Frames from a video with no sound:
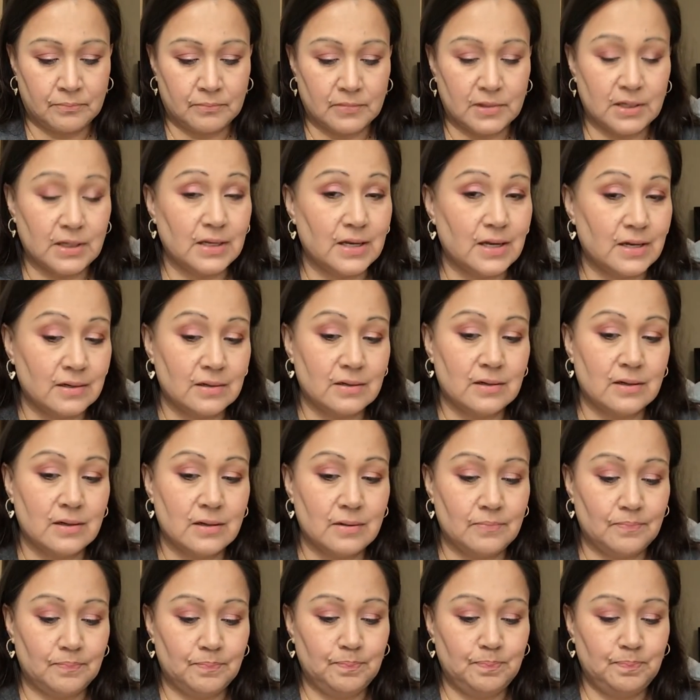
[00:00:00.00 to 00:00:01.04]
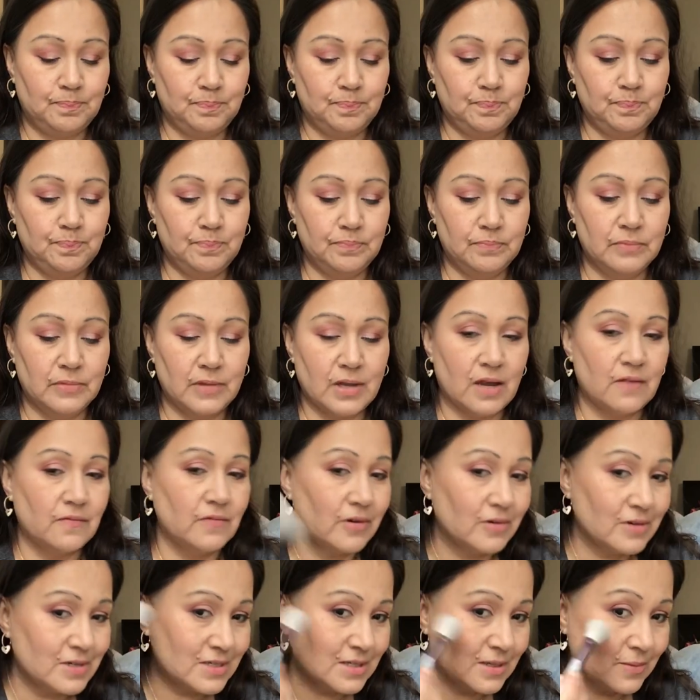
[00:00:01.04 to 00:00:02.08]
Again, not
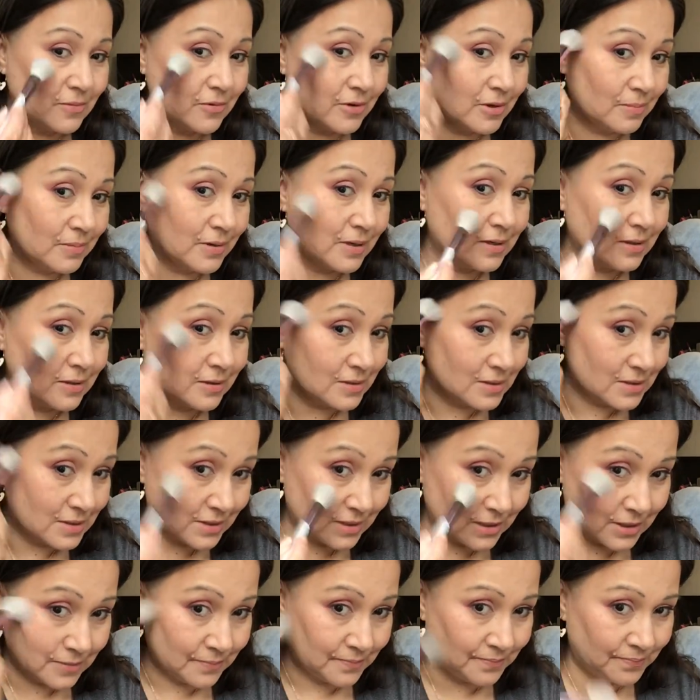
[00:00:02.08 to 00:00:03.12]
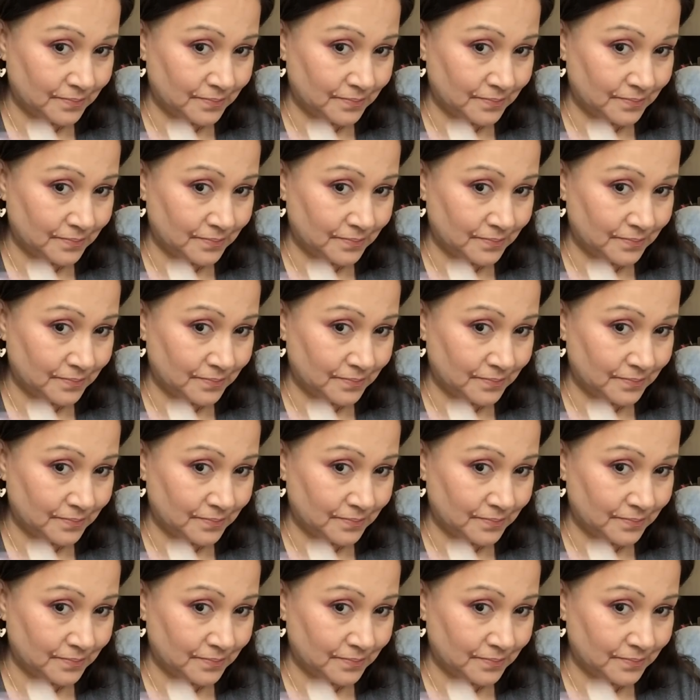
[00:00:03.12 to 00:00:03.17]
very shimmery, but you'll see.